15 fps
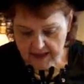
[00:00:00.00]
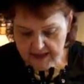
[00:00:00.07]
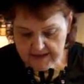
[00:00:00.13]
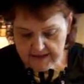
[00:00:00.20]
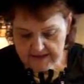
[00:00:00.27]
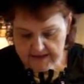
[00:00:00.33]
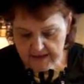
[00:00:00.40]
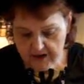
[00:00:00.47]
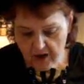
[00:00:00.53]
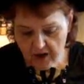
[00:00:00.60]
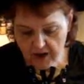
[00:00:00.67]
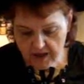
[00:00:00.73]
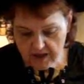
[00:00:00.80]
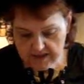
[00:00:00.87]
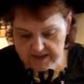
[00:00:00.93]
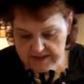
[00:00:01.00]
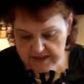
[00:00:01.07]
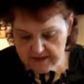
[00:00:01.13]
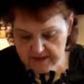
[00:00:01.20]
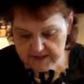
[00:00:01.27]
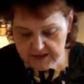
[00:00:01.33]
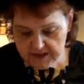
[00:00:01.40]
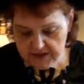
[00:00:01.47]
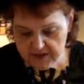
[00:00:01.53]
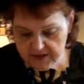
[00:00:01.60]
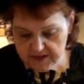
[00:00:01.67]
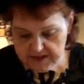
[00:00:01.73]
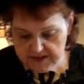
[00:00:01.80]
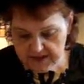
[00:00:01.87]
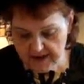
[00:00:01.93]
As that all starts to
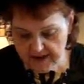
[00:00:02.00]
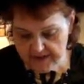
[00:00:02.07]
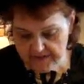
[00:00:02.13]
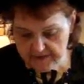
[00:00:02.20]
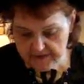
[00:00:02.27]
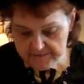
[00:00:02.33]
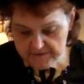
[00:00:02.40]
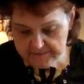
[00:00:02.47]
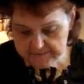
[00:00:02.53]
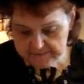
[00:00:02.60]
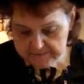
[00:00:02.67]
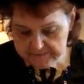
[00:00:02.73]
cook together,